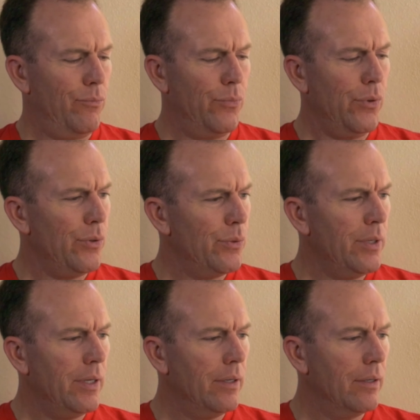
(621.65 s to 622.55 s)

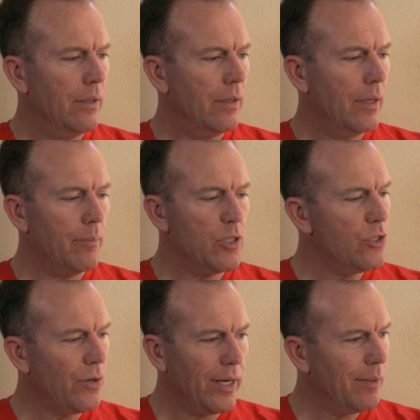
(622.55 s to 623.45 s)
Brood, I'm
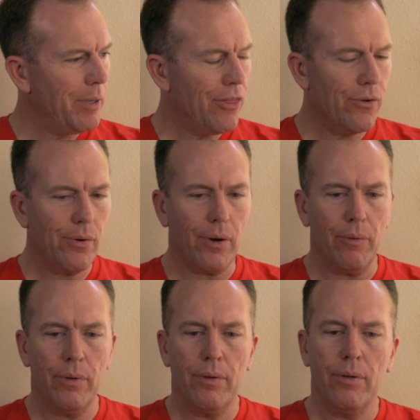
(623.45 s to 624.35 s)
just trying to be
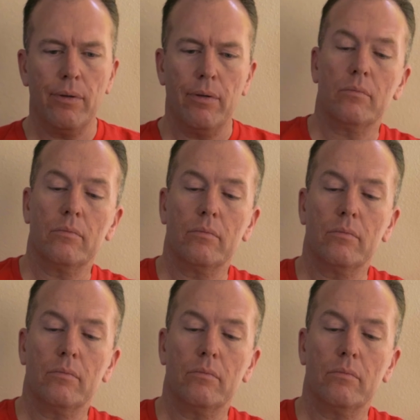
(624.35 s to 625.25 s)
thorough.
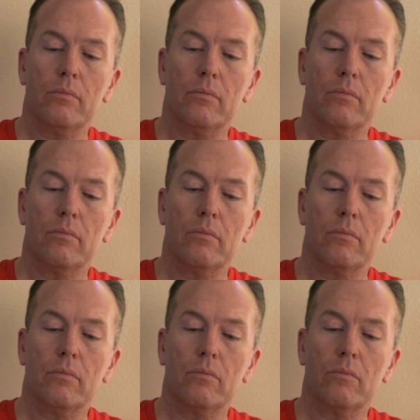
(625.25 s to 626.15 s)
My developers have a
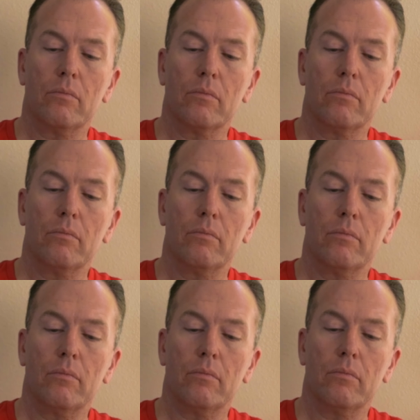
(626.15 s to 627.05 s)
stronger pin
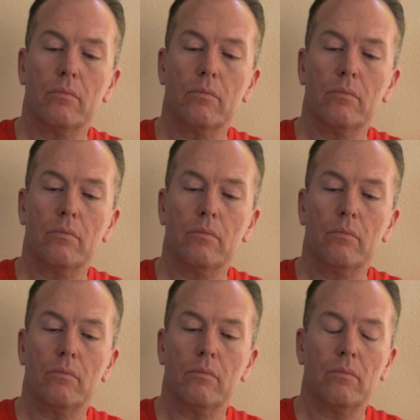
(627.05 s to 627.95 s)
pan than you.
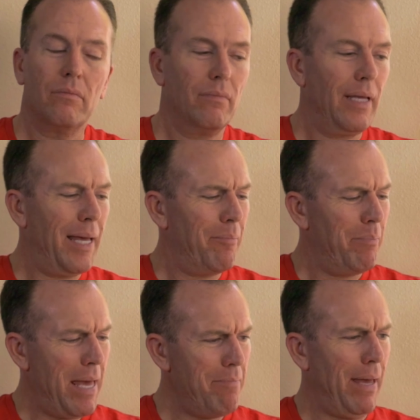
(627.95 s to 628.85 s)

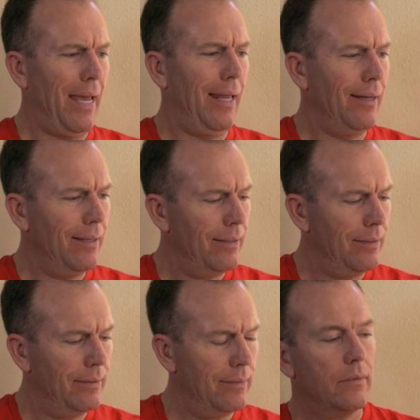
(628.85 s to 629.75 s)
Pin pan?
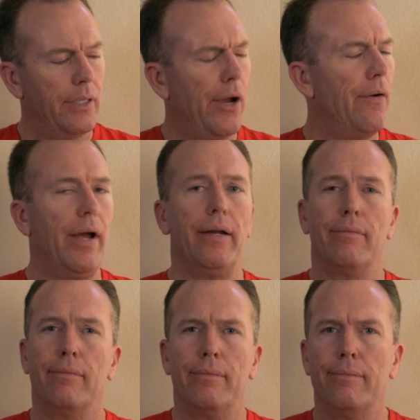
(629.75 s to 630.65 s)
All right,
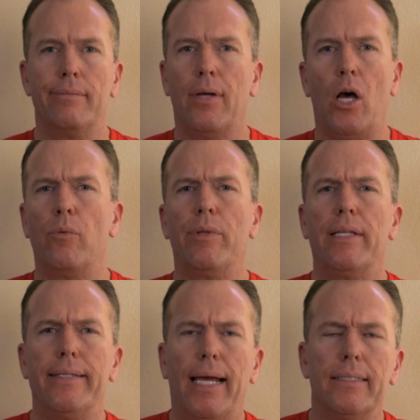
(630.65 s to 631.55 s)
on with
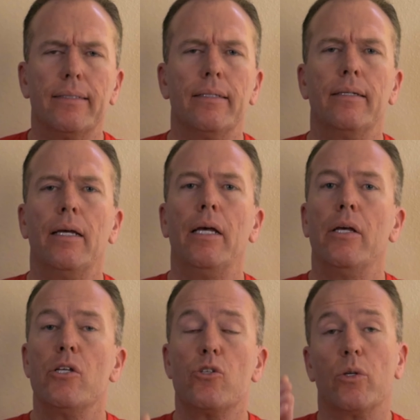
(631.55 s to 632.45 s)
the test.
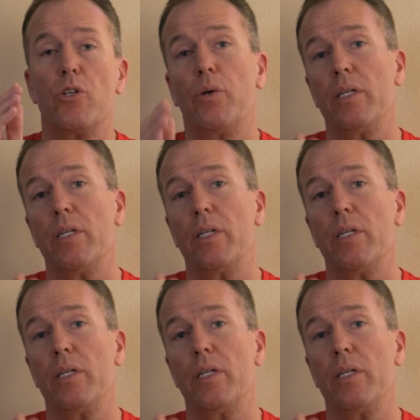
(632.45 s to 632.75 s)
So as